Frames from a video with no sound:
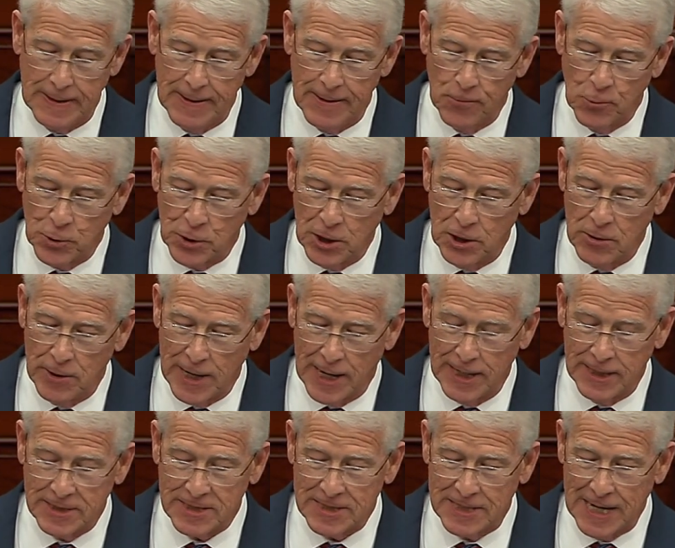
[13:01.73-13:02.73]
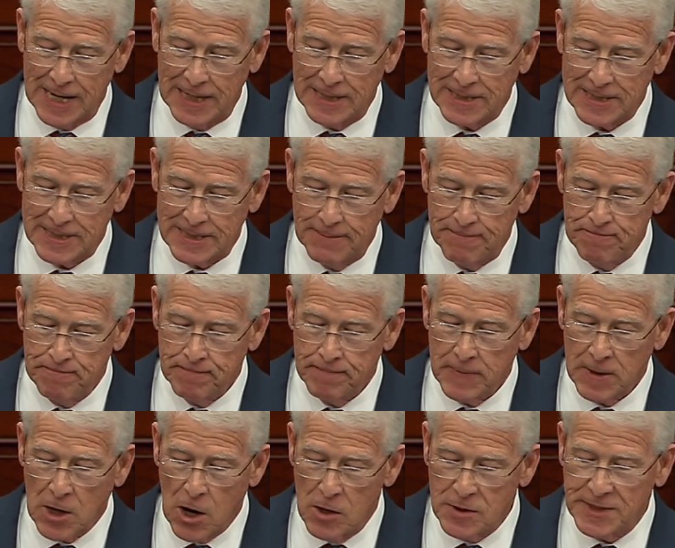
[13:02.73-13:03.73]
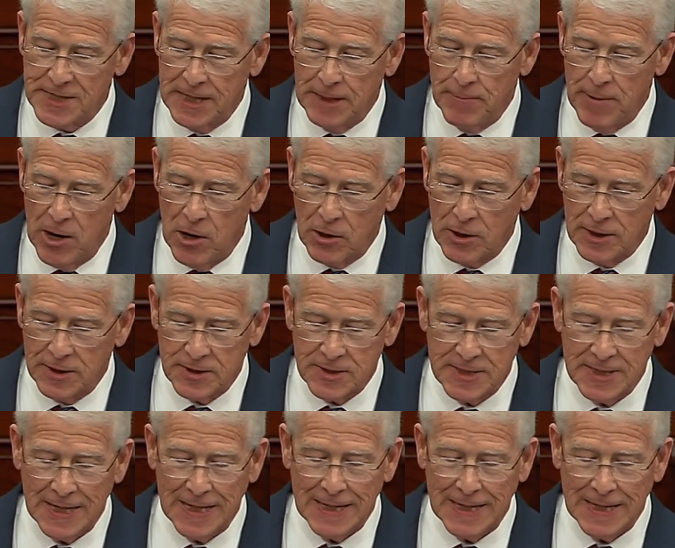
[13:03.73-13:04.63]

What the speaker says: with the United States, costing Americans